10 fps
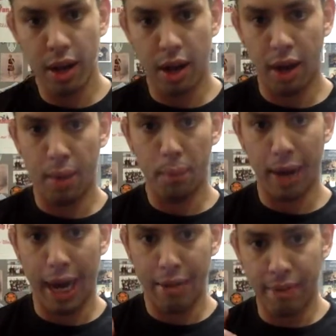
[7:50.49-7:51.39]
But
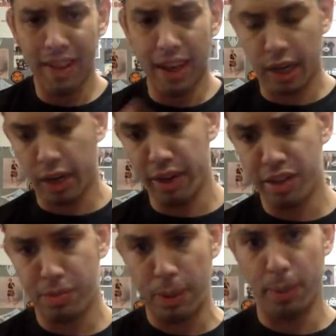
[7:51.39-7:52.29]
I really
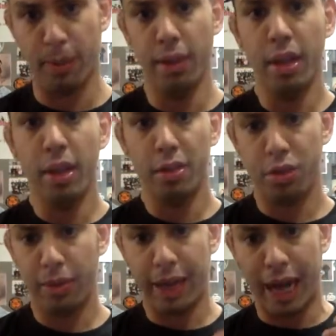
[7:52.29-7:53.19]
encourage people
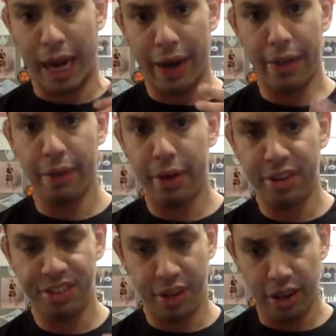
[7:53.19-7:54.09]
to get out of their
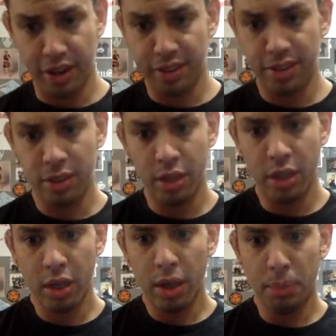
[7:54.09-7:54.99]
chairs,
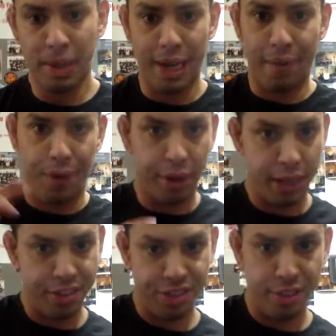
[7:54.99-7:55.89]
put down their
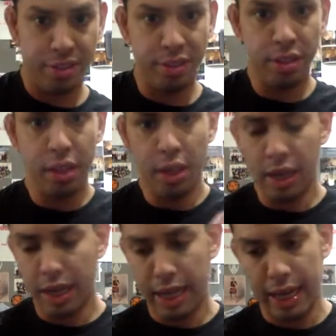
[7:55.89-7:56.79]
crutches,
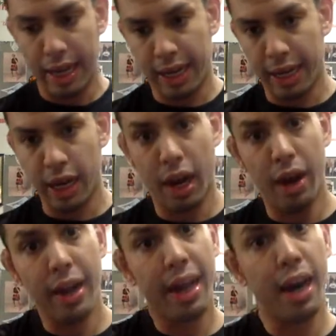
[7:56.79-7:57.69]
and get
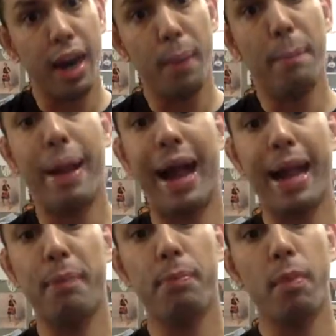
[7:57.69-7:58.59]
on a mat
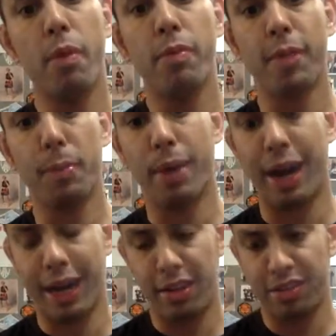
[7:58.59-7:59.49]
and move their
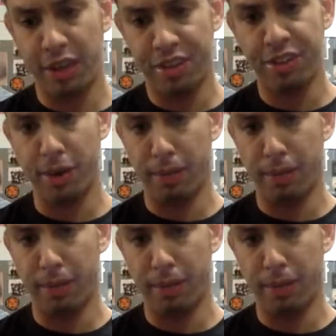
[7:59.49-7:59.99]
body, stretch their